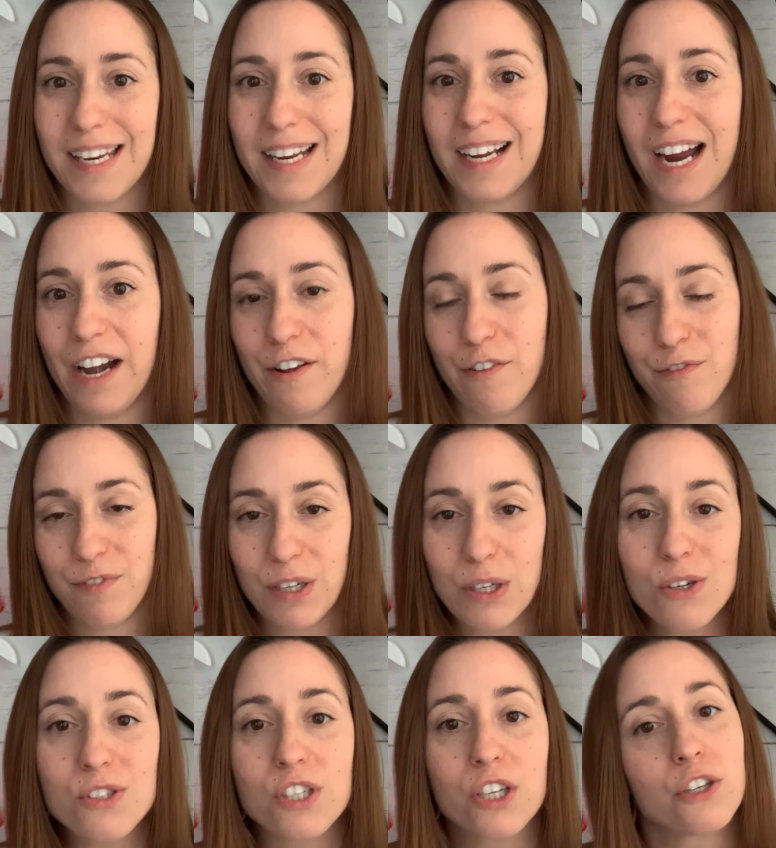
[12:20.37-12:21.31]
It kind of
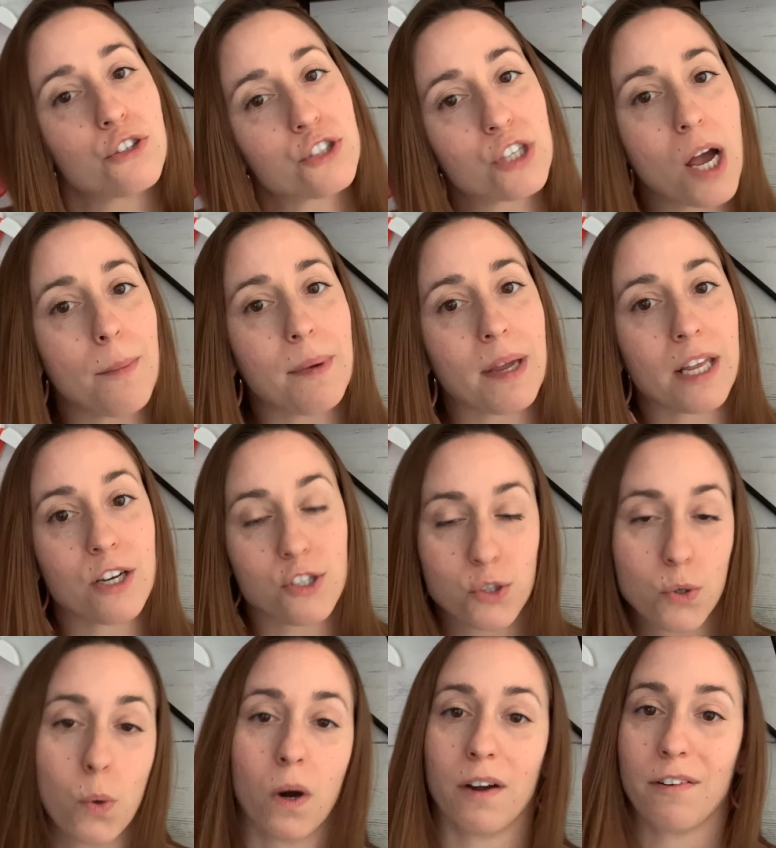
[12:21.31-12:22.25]
feels like you're shopping in a
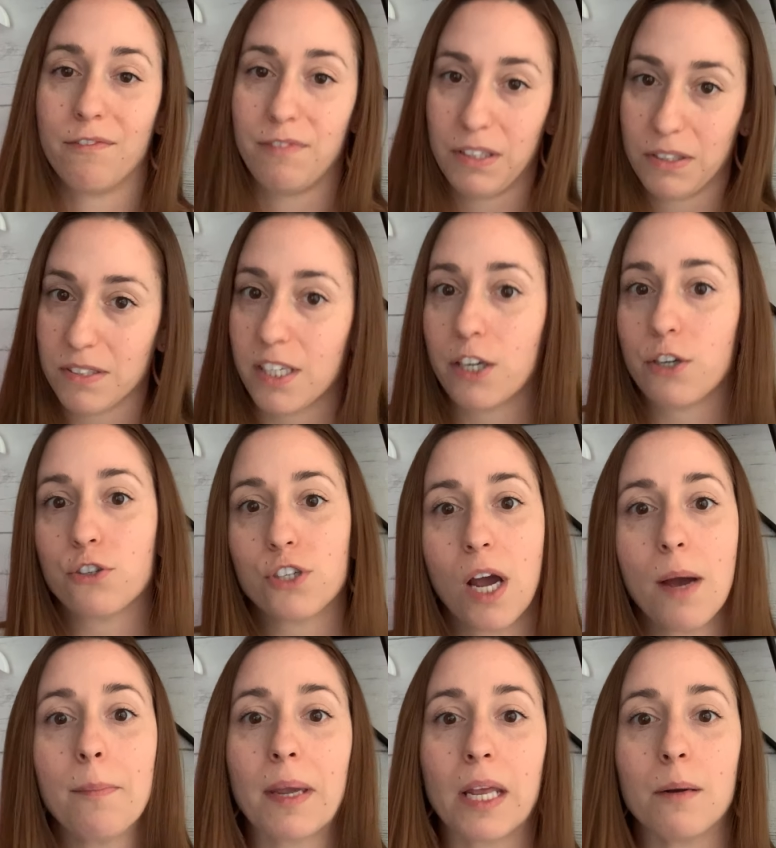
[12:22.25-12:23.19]
store. It feels like you're
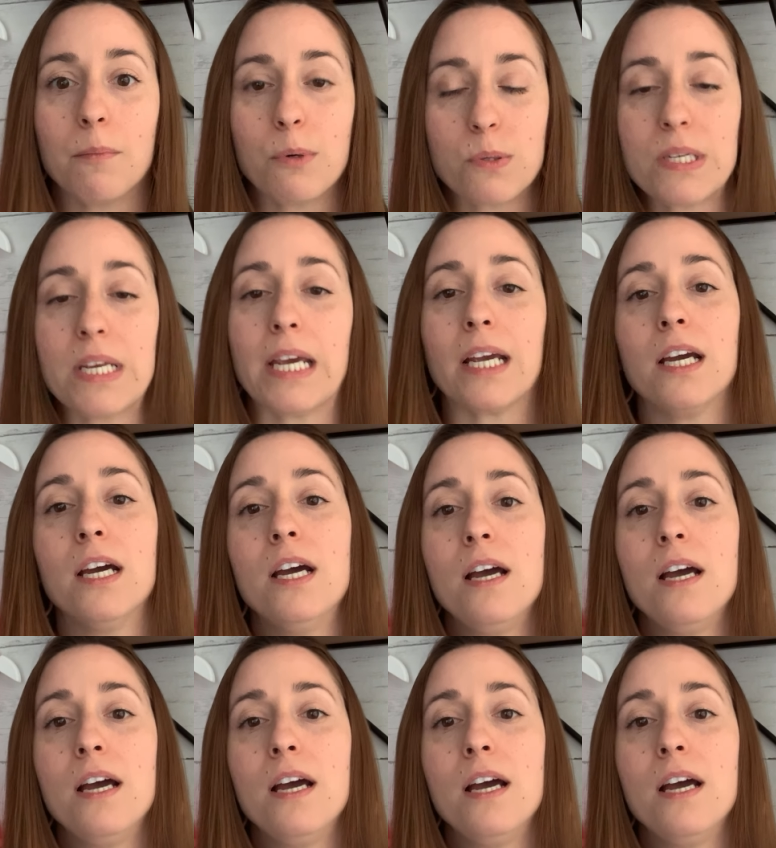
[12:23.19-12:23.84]
shopping in a boutique.